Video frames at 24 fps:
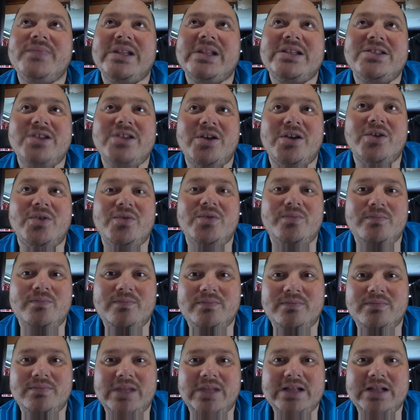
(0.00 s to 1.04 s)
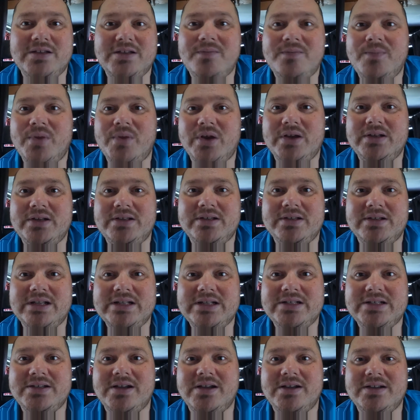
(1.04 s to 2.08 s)
So at some point
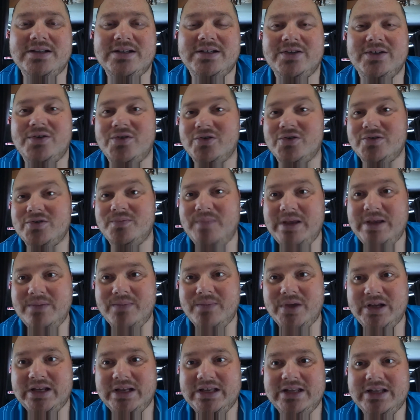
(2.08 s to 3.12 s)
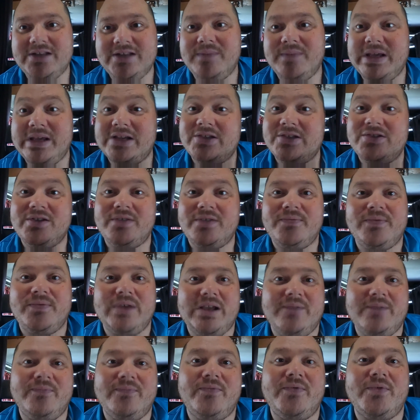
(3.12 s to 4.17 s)
it started to cost me money to make stuff for
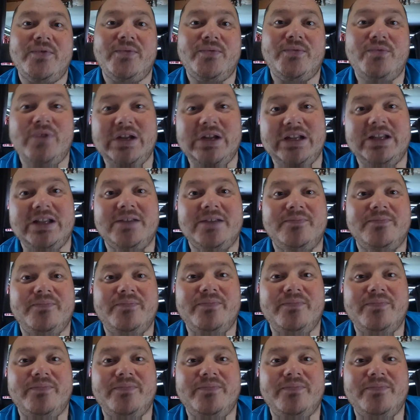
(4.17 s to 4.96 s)
him for free.